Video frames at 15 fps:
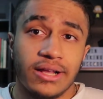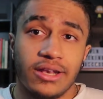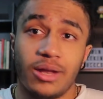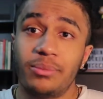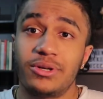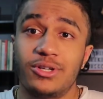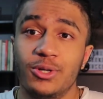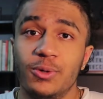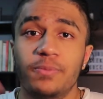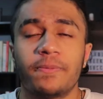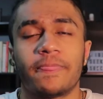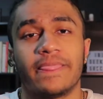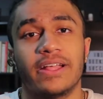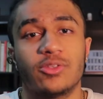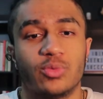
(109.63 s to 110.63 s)
number two
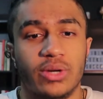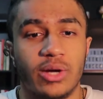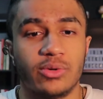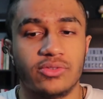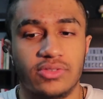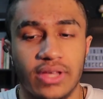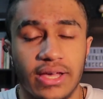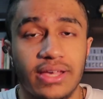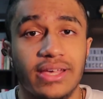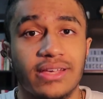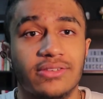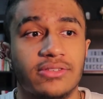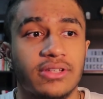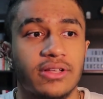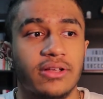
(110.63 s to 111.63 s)
is what I would say
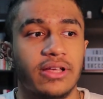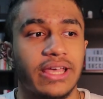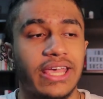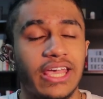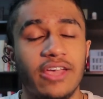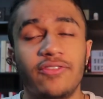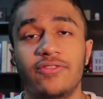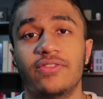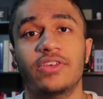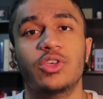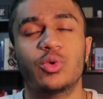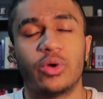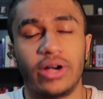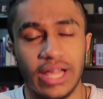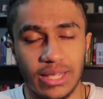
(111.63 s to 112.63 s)
is if
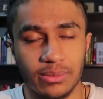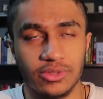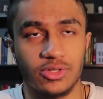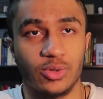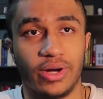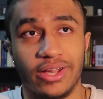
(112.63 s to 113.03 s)
you are able to.